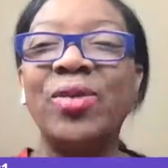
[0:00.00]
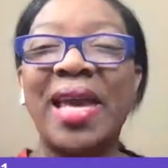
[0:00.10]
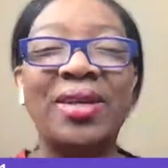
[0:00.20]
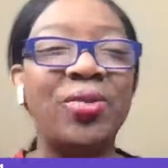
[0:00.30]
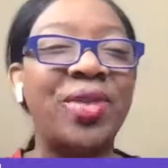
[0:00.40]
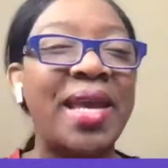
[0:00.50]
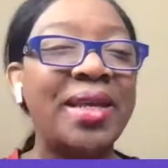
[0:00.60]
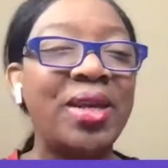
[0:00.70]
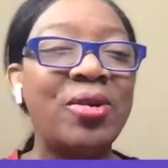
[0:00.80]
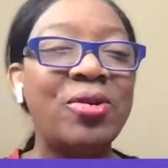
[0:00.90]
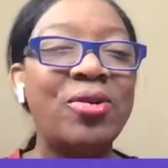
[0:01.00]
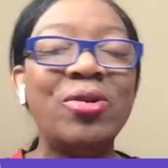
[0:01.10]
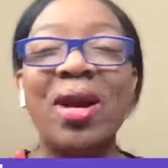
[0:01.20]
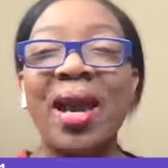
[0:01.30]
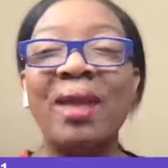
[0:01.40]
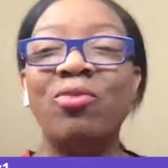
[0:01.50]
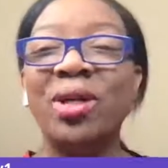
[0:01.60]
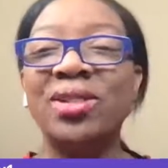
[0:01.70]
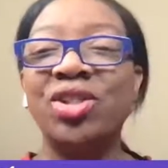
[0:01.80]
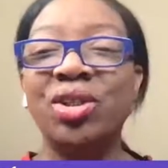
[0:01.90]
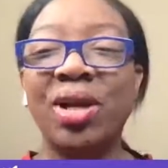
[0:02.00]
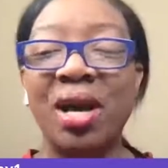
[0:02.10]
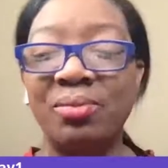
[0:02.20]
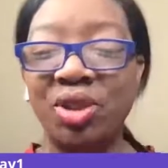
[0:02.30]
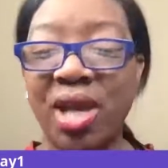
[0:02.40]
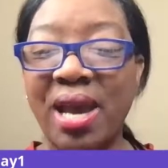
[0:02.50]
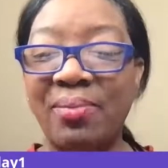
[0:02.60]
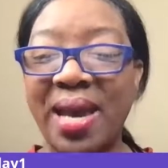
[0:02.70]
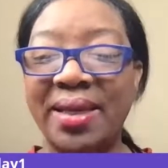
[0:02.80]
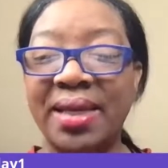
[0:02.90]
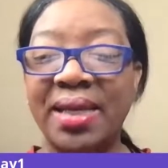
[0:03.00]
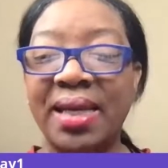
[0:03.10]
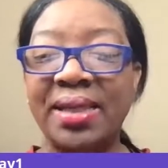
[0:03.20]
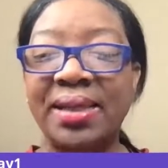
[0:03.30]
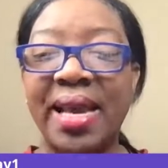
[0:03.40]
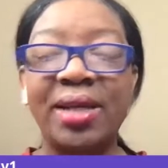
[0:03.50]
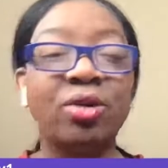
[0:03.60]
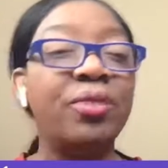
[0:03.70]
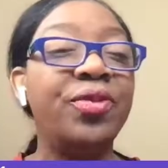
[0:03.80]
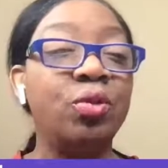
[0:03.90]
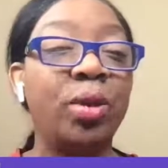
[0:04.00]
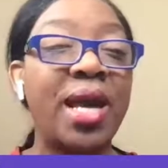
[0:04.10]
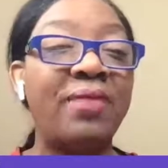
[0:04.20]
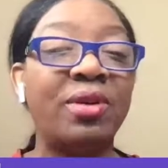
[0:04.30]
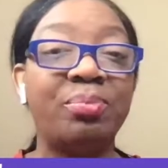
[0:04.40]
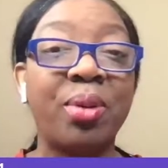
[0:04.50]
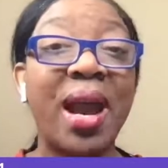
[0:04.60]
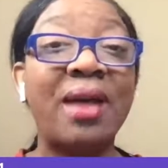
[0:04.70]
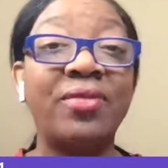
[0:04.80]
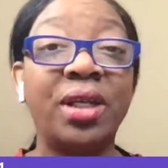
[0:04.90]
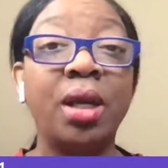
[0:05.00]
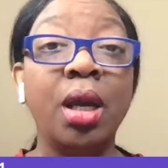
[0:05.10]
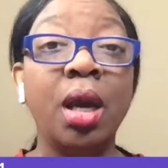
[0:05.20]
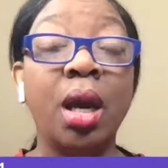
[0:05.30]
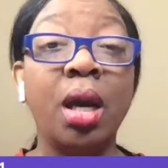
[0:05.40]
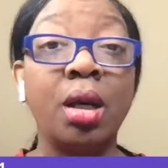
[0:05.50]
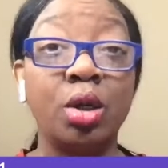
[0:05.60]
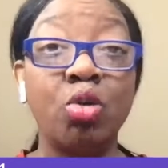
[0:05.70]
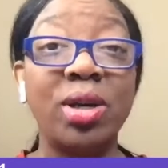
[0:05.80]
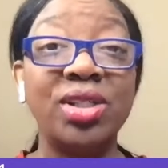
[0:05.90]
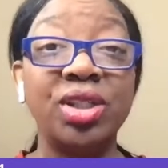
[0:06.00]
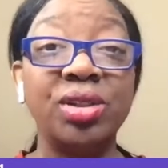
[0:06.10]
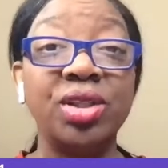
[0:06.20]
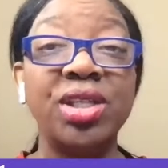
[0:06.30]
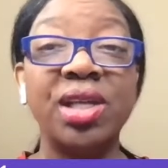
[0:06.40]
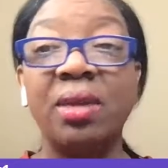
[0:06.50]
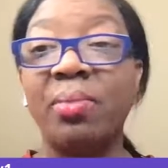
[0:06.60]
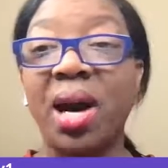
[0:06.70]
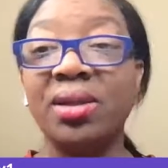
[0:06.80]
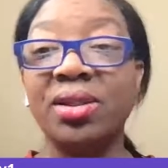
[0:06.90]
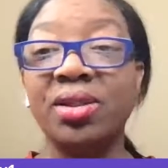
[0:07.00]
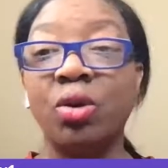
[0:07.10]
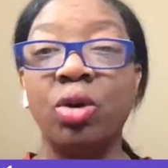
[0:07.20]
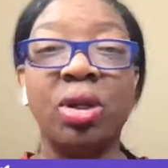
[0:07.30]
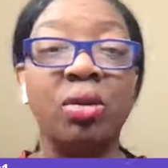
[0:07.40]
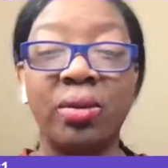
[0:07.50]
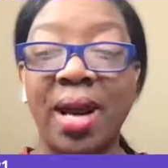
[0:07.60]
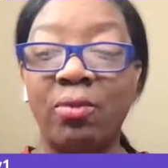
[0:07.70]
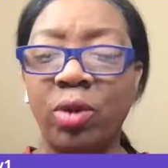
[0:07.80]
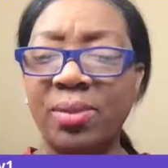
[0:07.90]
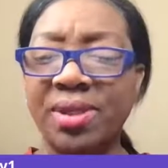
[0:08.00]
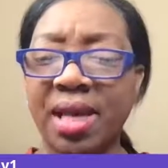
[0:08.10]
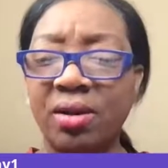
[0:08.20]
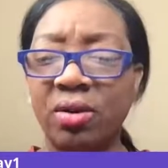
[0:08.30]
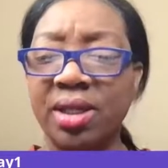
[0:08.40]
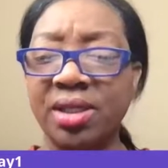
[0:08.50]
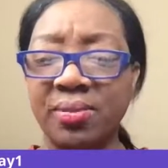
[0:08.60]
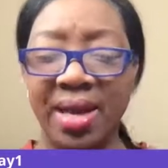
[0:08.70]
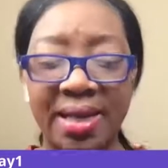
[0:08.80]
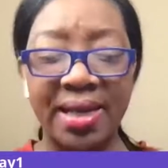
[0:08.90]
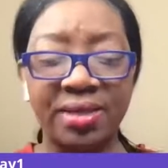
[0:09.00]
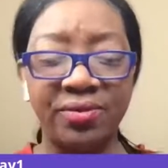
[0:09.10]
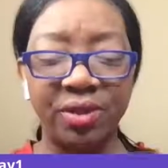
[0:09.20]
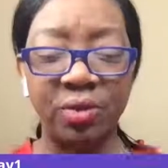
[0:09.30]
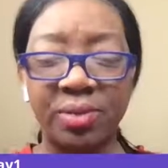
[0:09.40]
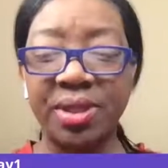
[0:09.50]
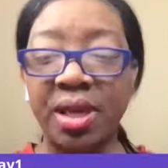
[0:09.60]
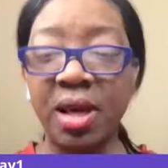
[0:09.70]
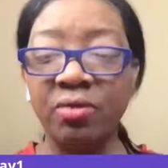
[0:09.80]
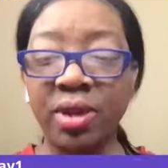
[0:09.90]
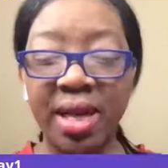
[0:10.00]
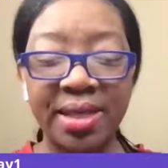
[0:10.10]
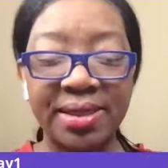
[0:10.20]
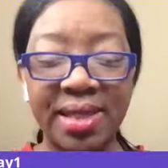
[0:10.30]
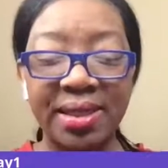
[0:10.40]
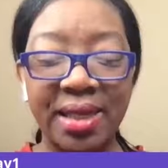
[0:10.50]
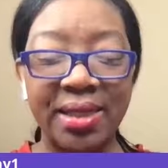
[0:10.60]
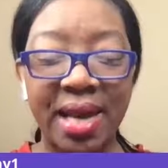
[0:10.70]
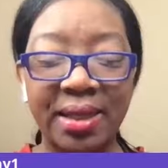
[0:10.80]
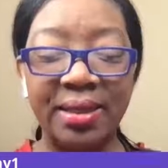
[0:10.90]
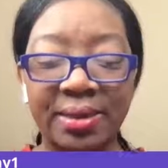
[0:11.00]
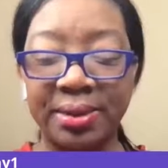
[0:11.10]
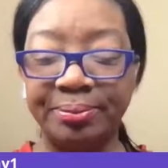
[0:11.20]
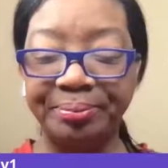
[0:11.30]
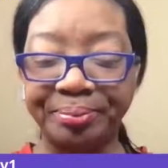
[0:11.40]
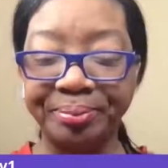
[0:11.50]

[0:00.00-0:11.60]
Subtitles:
you, thank you, thank you. And we'll chime back in later. If you have a private question, just inbox us or go to our website. Okay, somebody asking for the website, reneesunday.com.